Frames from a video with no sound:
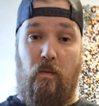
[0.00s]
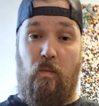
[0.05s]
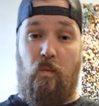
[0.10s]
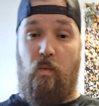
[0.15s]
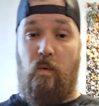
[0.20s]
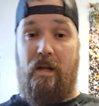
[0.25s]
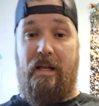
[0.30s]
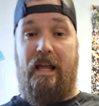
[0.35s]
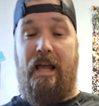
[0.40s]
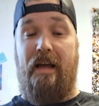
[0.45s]

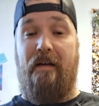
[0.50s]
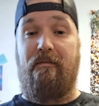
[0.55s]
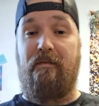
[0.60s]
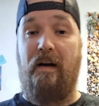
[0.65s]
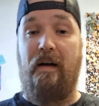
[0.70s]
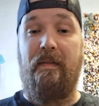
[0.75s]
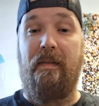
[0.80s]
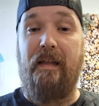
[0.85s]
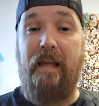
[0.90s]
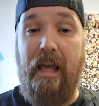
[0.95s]
We can't
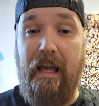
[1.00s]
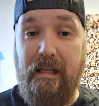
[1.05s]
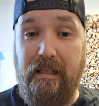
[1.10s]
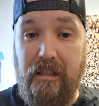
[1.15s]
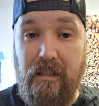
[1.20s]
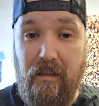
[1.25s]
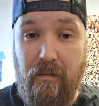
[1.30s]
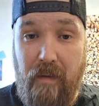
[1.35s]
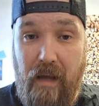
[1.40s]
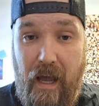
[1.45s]
find the
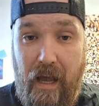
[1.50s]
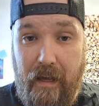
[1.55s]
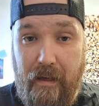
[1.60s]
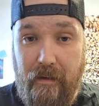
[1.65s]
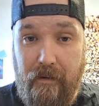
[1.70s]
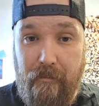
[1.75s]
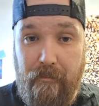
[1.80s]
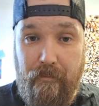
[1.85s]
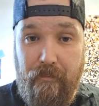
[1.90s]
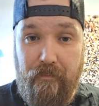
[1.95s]
case in the back.
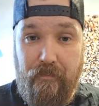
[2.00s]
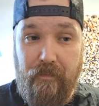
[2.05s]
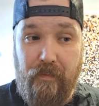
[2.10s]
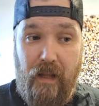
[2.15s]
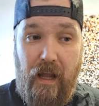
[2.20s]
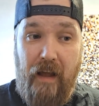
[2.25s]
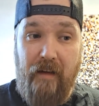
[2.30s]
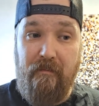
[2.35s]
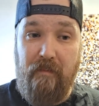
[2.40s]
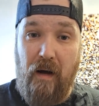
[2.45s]

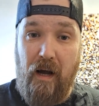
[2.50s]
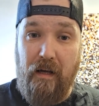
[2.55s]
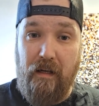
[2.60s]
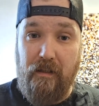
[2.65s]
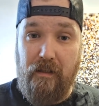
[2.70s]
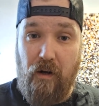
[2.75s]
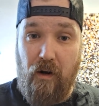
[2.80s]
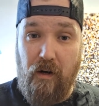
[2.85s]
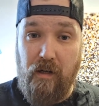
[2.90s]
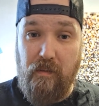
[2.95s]
I've bought
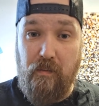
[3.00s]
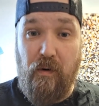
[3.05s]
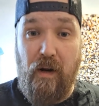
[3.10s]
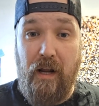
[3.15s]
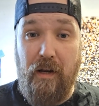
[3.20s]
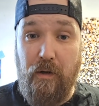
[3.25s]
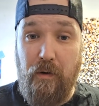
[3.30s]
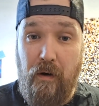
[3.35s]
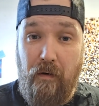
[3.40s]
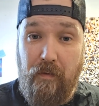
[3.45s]
guitars
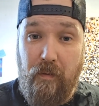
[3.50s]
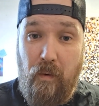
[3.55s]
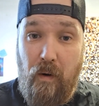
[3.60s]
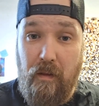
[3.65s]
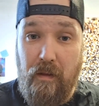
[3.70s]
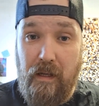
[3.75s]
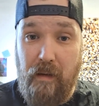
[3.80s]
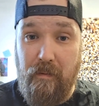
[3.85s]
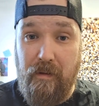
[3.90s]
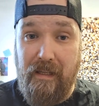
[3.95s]
brand new off the wall
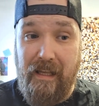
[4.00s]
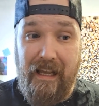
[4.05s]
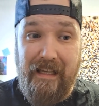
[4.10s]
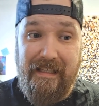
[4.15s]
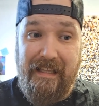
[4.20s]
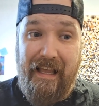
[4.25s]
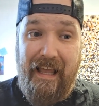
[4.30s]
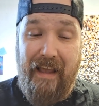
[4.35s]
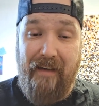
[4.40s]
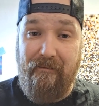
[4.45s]
that come with a case.
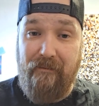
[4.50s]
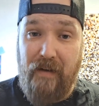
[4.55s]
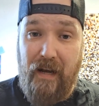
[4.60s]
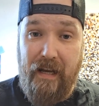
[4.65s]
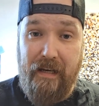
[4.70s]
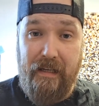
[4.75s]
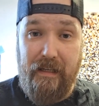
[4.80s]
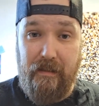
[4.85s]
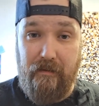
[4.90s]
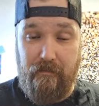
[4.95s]
They can't
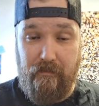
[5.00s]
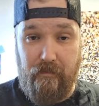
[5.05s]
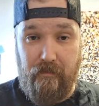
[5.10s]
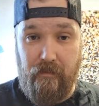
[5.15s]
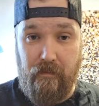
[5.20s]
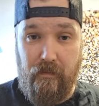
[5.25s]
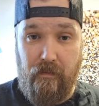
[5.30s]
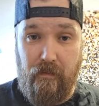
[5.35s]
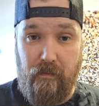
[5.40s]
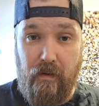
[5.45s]
find it.
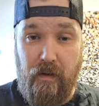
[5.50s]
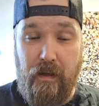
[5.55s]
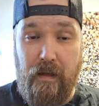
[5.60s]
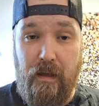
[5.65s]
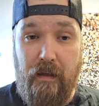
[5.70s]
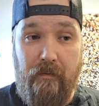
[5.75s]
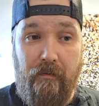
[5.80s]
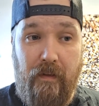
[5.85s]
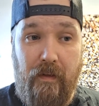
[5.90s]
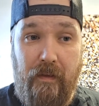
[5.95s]

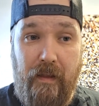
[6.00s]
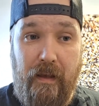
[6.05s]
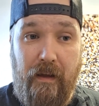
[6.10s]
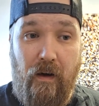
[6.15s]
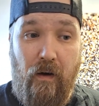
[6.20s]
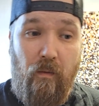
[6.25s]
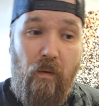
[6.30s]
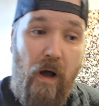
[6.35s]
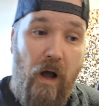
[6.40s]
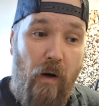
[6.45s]
Then they
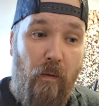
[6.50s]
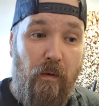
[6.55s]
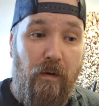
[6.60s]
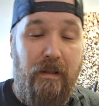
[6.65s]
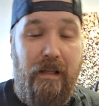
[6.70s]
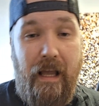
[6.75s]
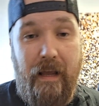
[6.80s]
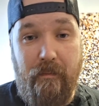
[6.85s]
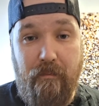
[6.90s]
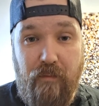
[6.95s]
go, "Well, we'll
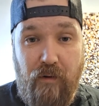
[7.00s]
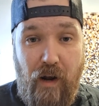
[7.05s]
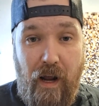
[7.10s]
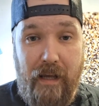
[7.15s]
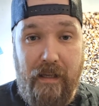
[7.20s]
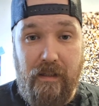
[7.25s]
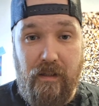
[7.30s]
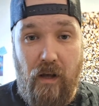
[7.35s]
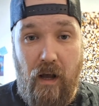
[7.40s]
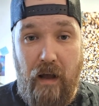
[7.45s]
take
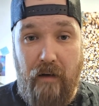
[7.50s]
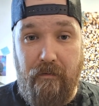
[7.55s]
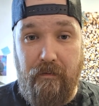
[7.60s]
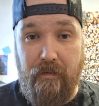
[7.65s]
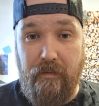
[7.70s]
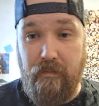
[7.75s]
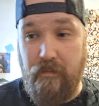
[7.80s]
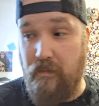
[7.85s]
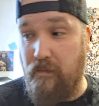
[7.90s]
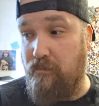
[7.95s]
price off